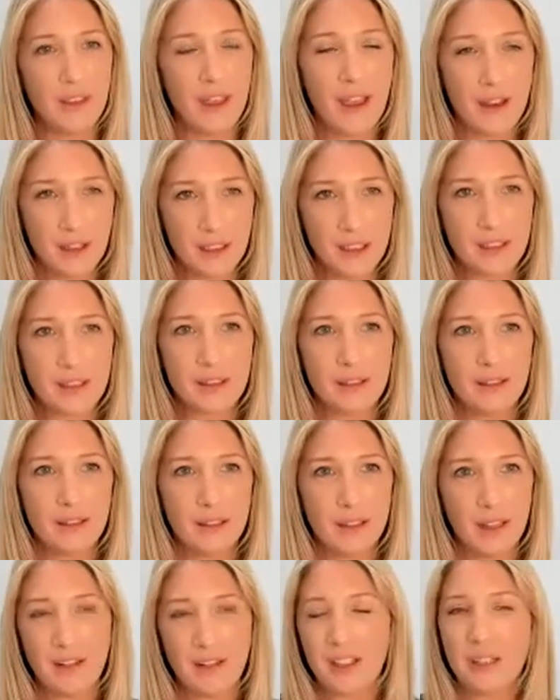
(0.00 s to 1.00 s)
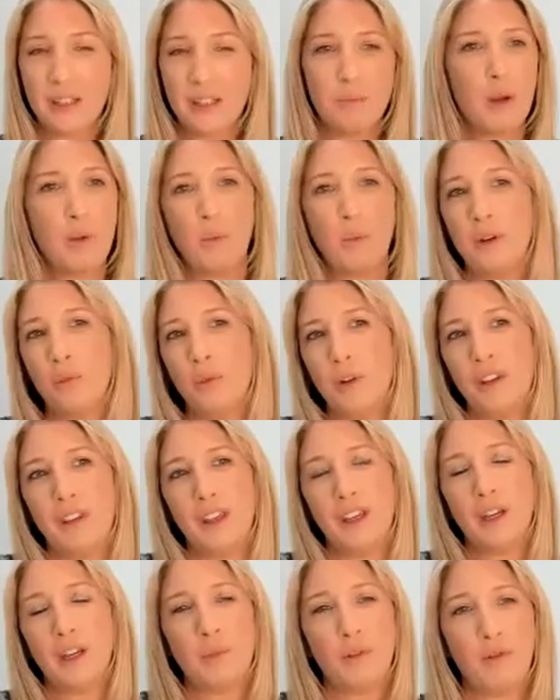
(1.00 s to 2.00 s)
that's because we think